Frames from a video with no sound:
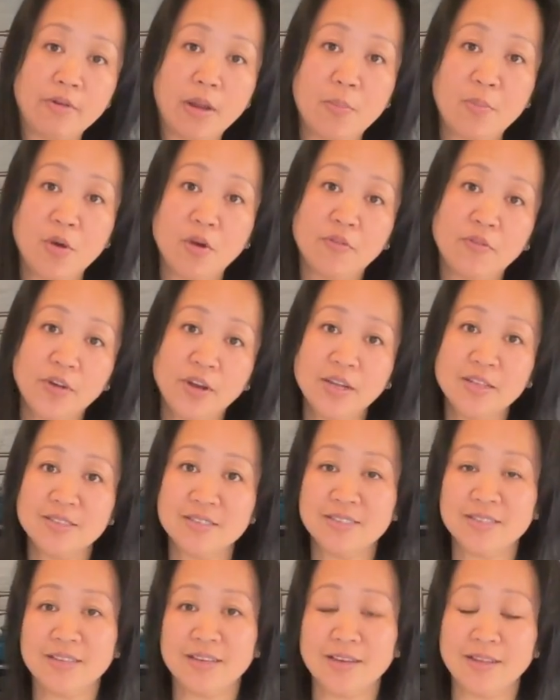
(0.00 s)
wrap over it and
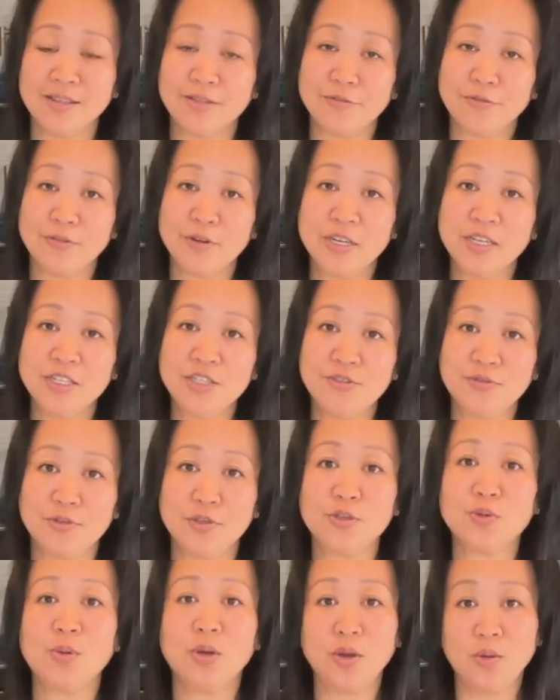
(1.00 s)
stick it in the fridge for
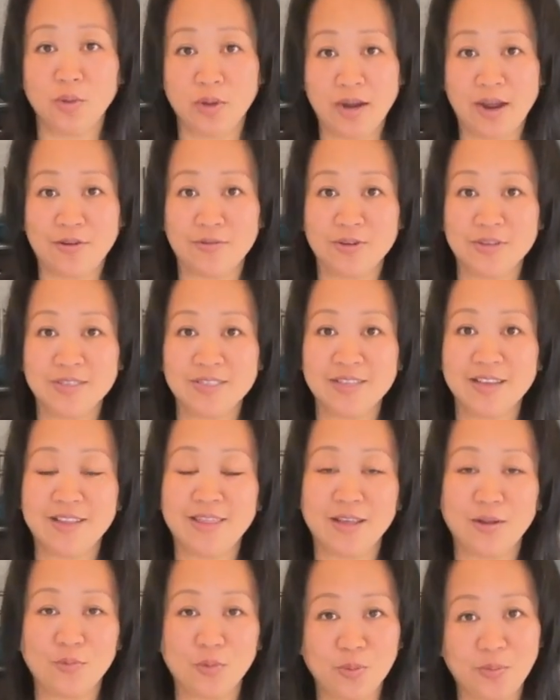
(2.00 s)
21 hours, and
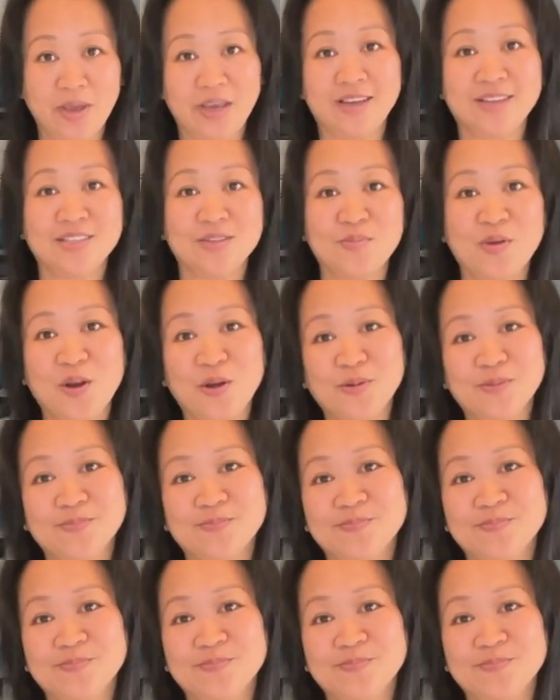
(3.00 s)
then we'll bake it tomorrow.